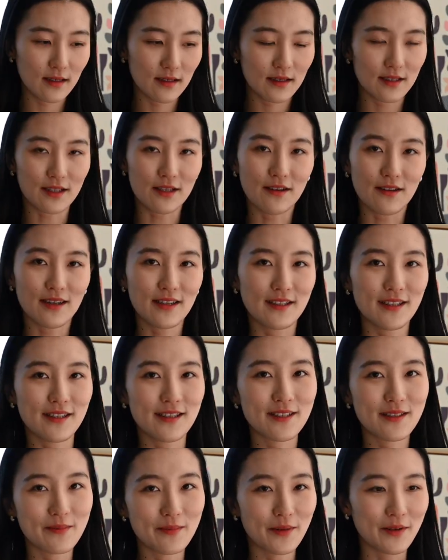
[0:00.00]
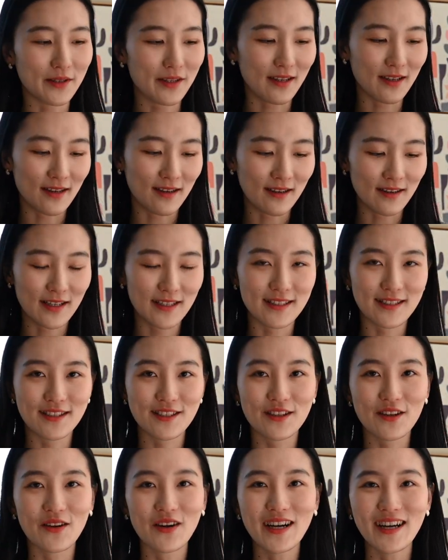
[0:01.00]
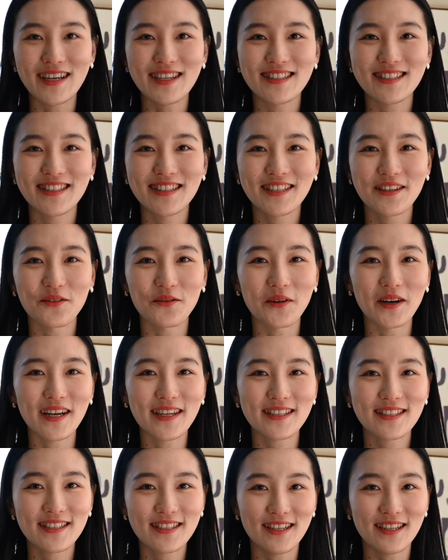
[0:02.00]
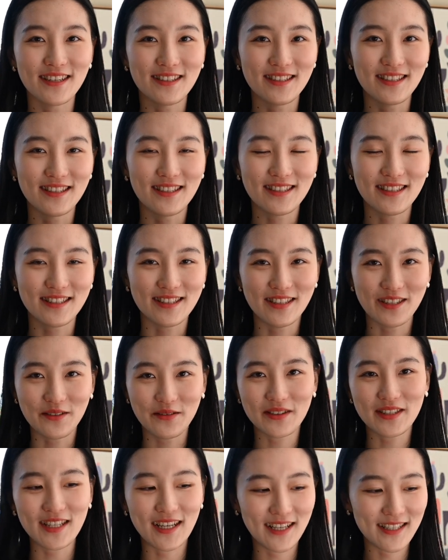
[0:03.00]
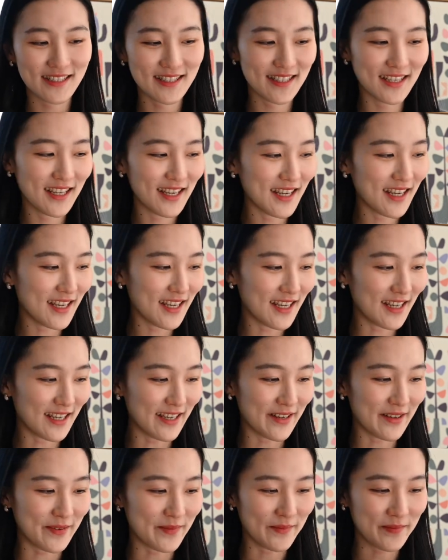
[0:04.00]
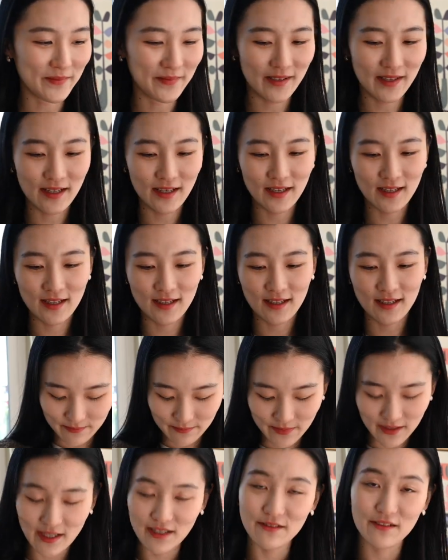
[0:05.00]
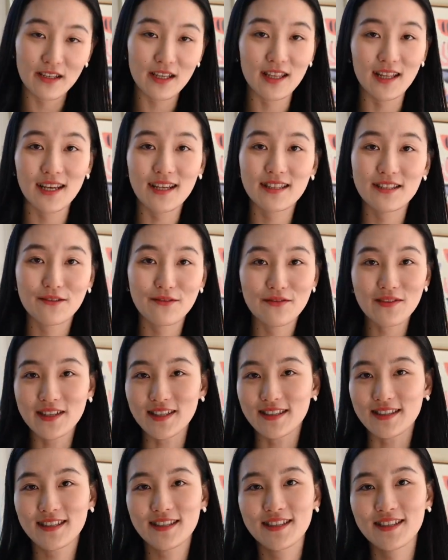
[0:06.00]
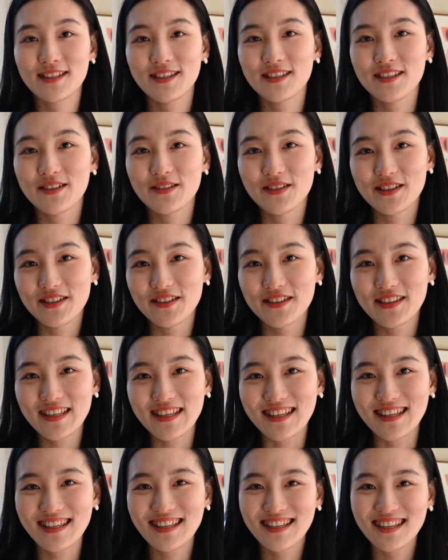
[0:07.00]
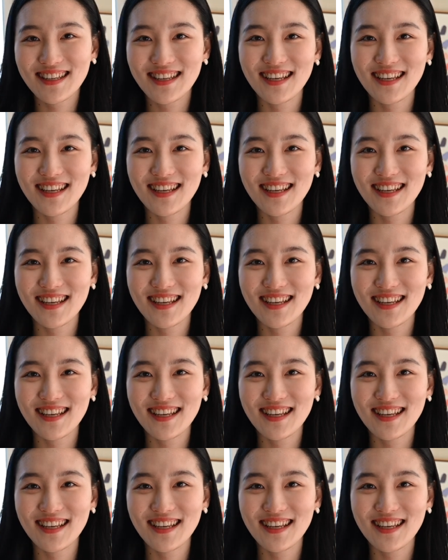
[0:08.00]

So I just put it on. It's quite wet on the sleeve side. I really like the fit. What do you think?